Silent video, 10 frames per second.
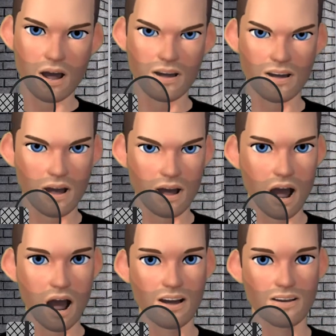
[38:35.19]
So, so
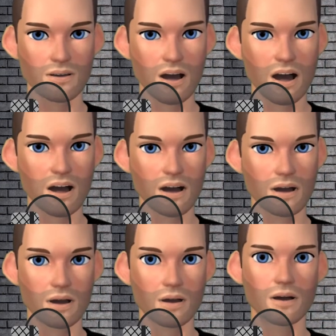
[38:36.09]
it's the same
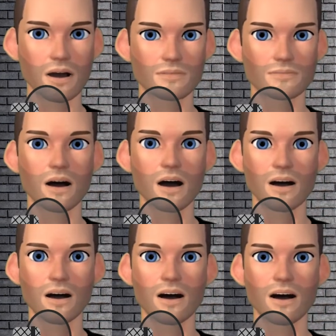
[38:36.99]

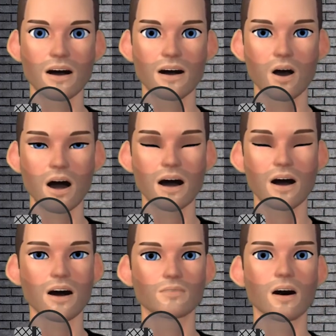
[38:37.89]
seagrass that's so
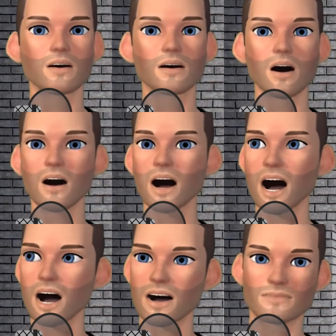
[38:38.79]
this Apparently,
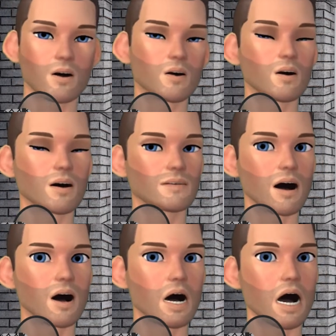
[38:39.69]
it has more
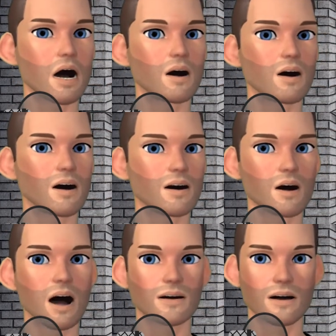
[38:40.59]
ability to
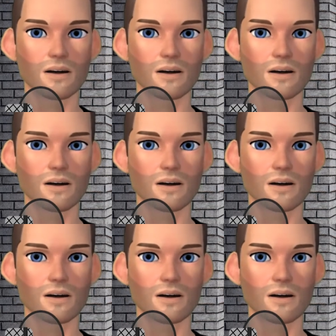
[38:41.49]
adapt to